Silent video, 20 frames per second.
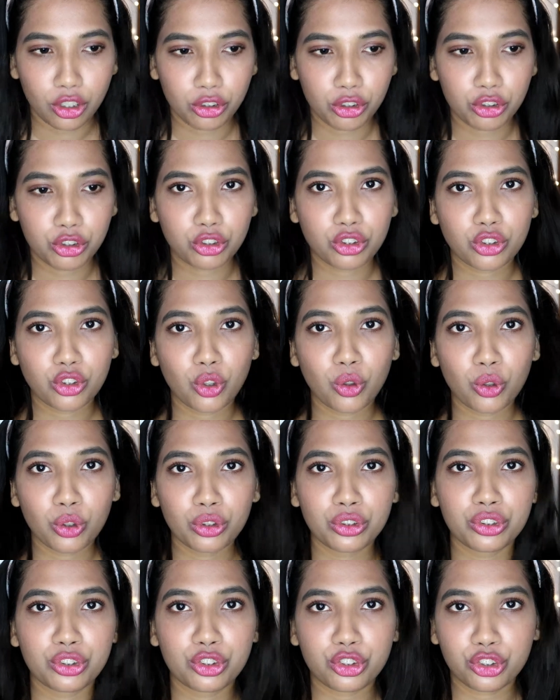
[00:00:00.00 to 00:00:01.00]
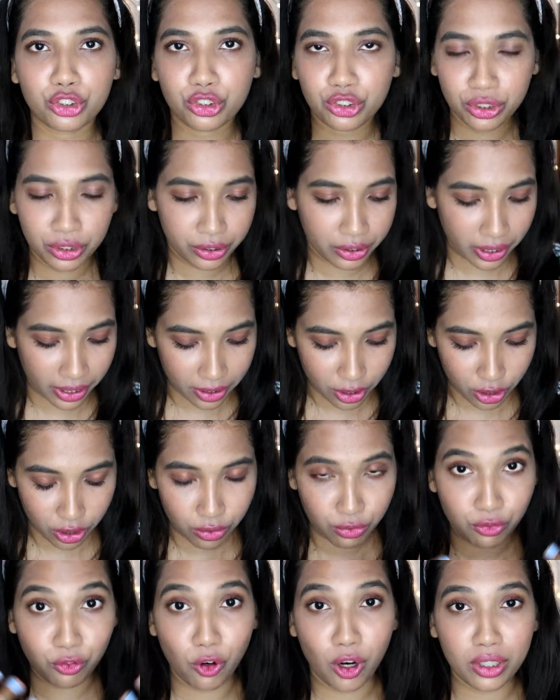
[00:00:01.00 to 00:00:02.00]
So
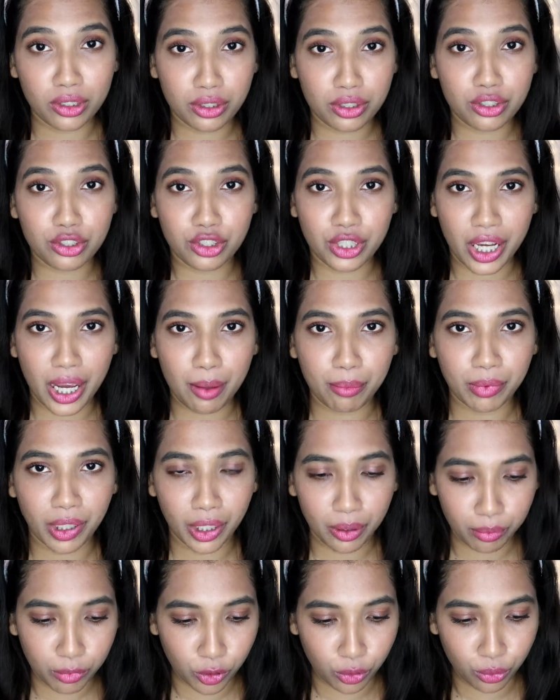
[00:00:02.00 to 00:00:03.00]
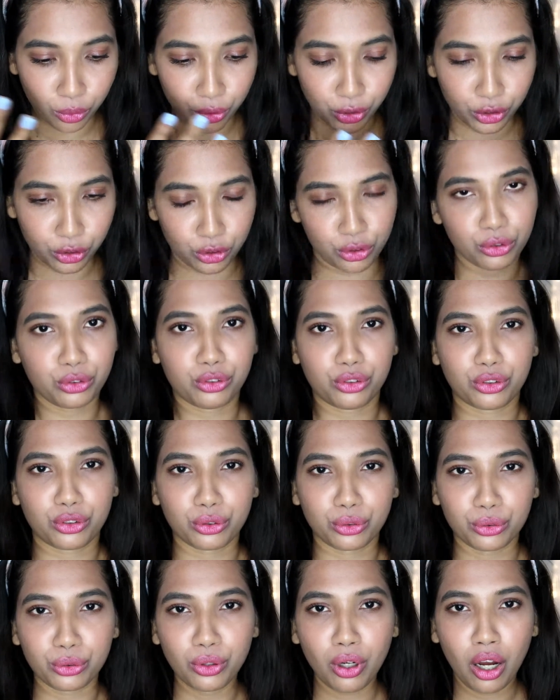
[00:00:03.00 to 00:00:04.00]
that's what the step I'm going to
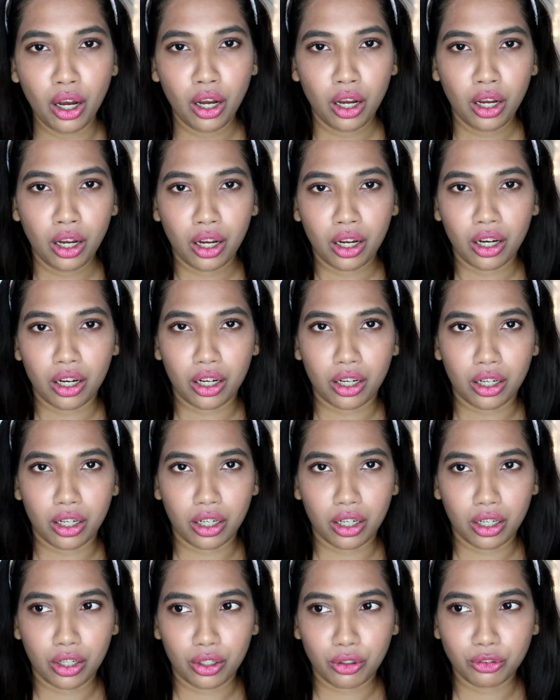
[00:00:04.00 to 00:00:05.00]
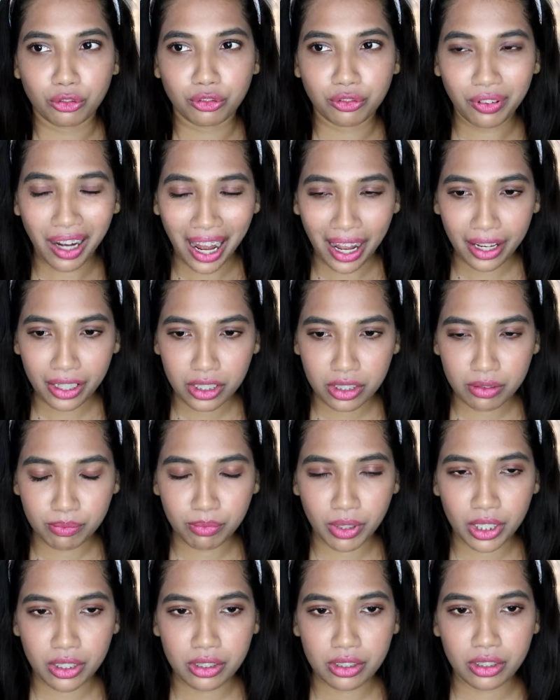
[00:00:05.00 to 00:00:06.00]
do. Why is
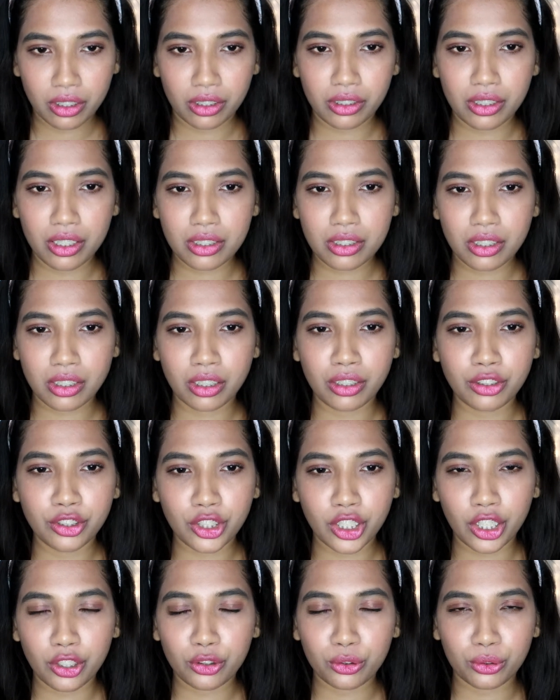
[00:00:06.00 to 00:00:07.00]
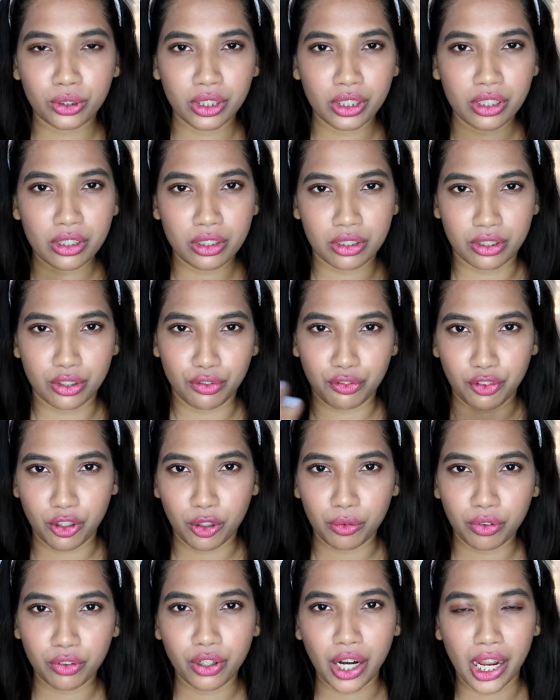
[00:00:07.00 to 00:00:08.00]
my Sunday skincare routine is
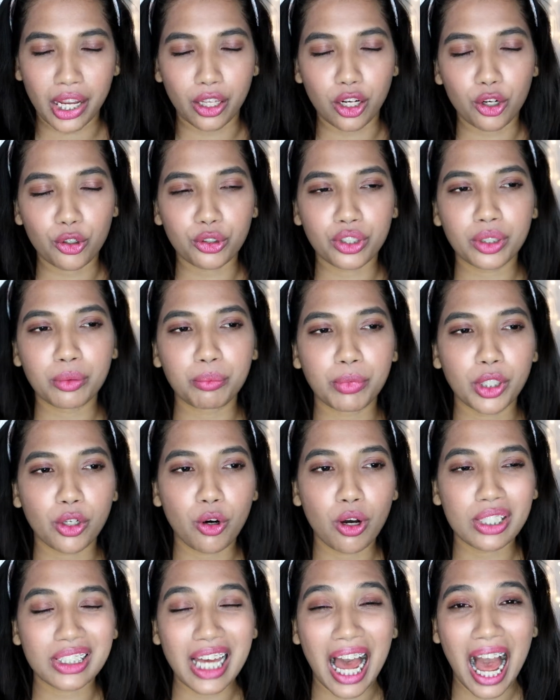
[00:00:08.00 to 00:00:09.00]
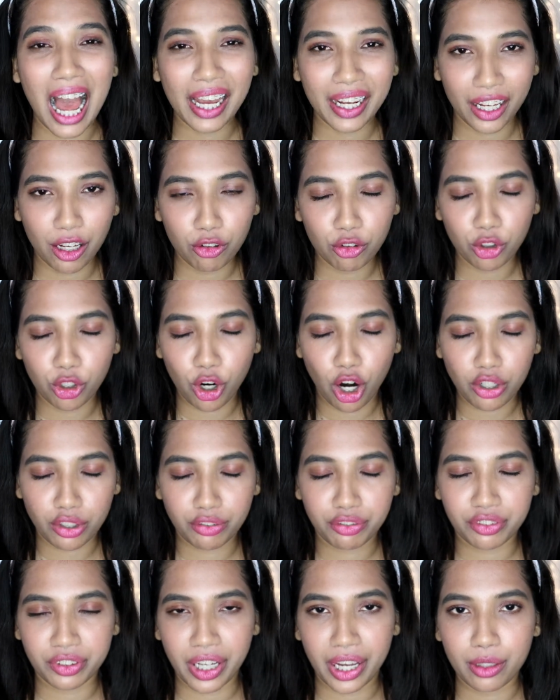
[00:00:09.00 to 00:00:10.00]
different from regular routine? Because I have a lot
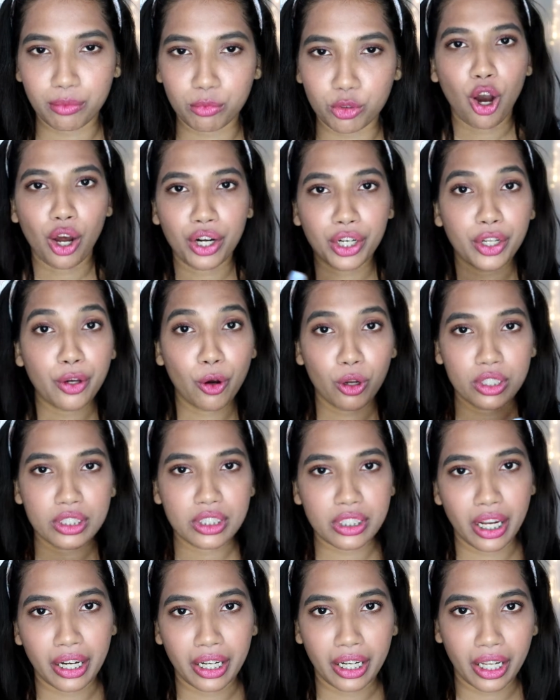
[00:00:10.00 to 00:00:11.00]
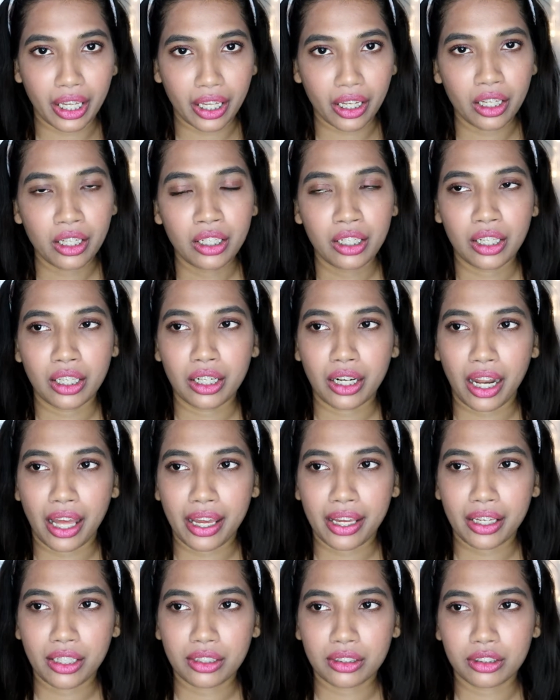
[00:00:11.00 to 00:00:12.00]
of time only on Sunday.
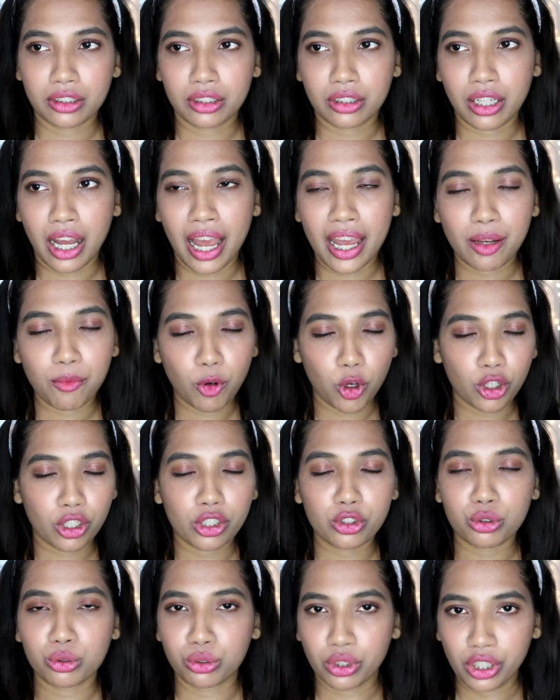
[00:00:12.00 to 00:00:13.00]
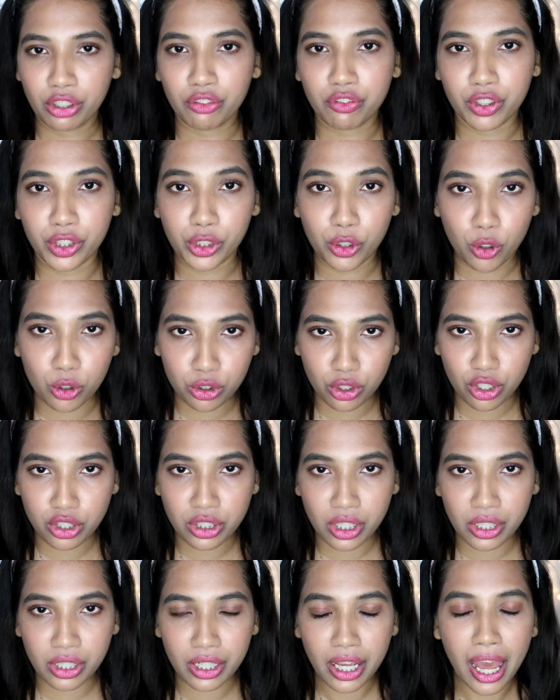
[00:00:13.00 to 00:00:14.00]
Like I am only shooting videos on
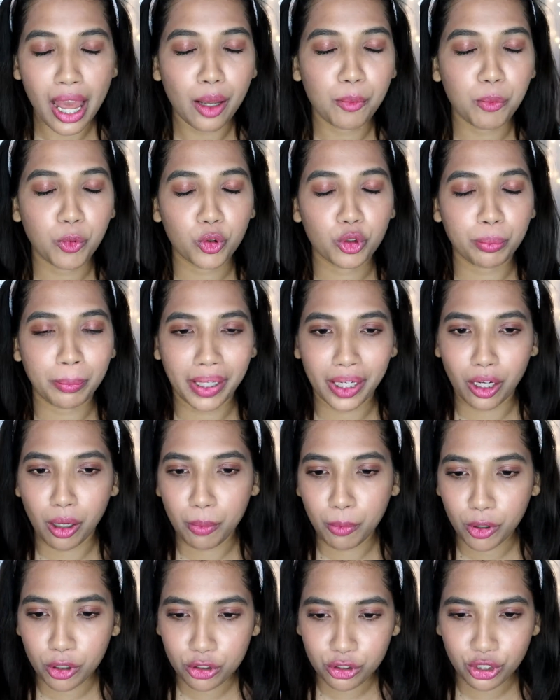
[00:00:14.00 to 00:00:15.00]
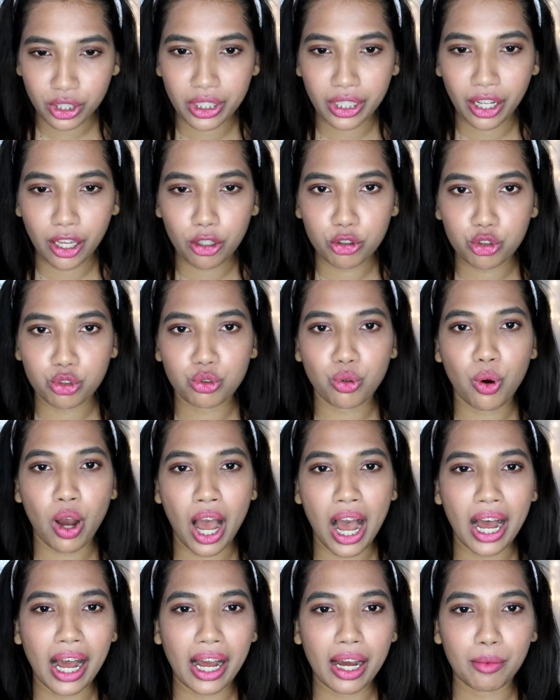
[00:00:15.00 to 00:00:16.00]
Sunday. I put makeup on Sunday, so
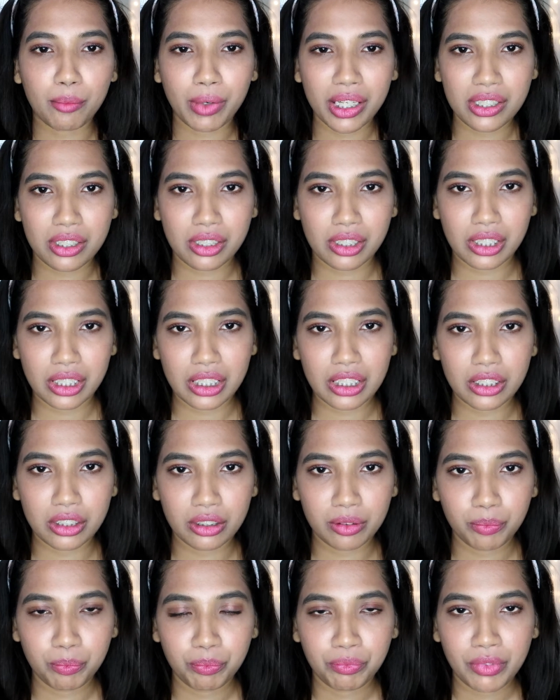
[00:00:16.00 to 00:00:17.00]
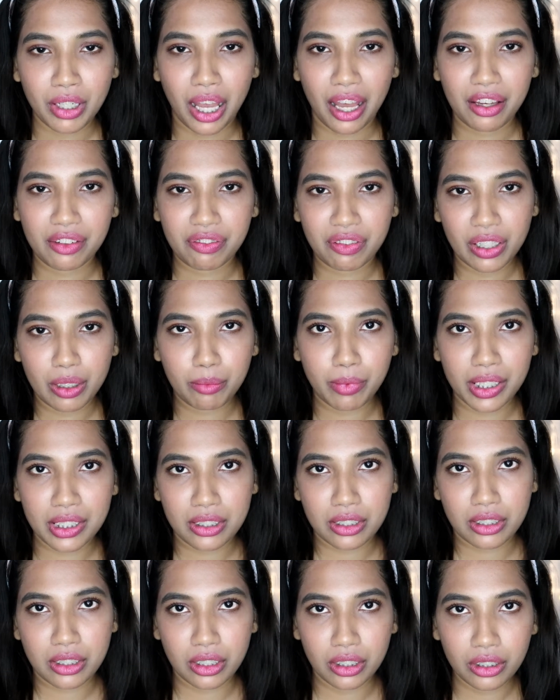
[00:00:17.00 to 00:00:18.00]
I feel my
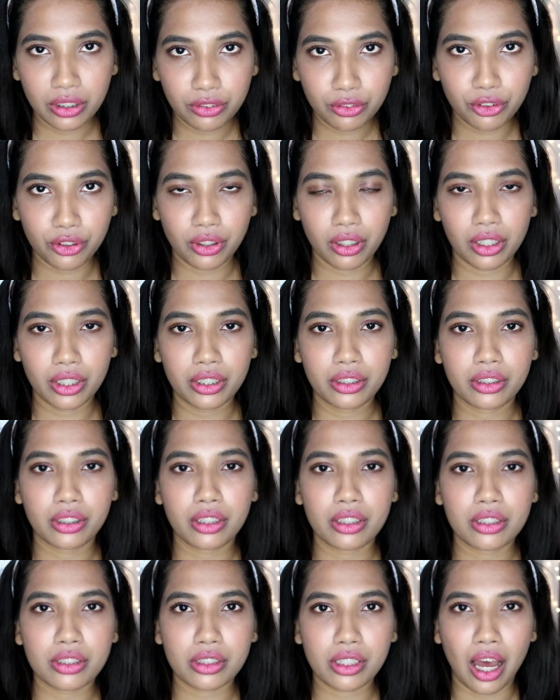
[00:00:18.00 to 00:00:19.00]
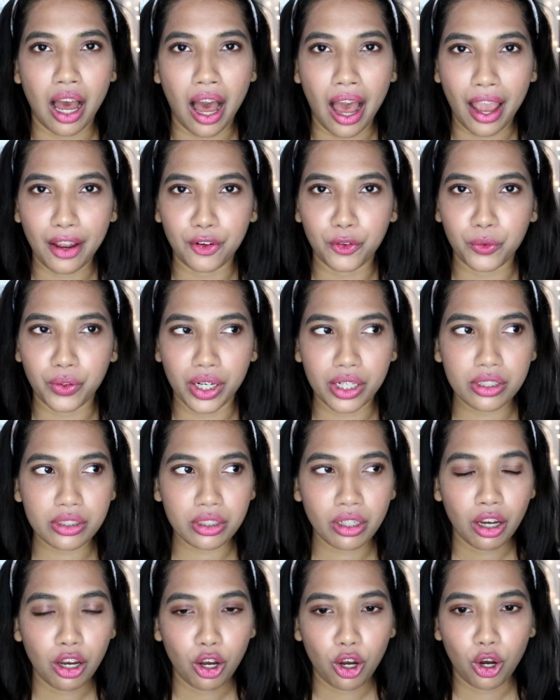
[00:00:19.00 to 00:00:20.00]
skin really needs
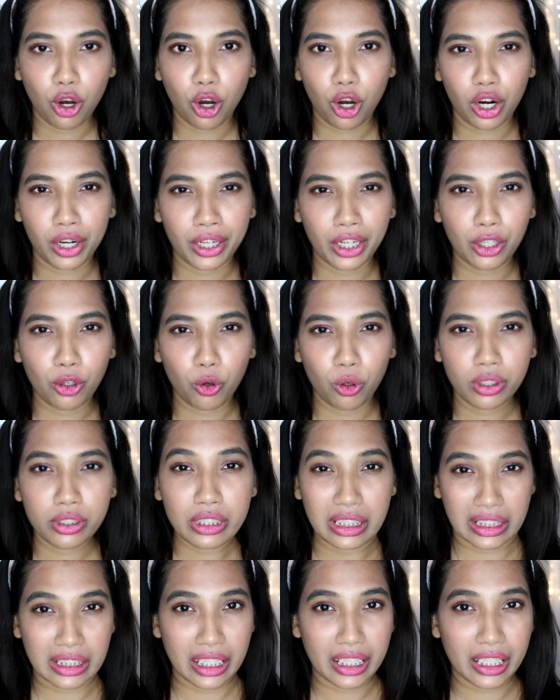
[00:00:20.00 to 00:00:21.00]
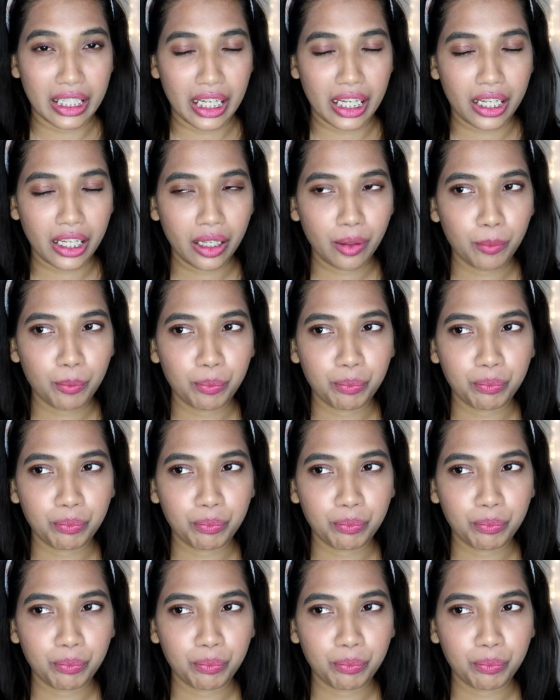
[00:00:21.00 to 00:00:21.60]
hydrates only on Sunday,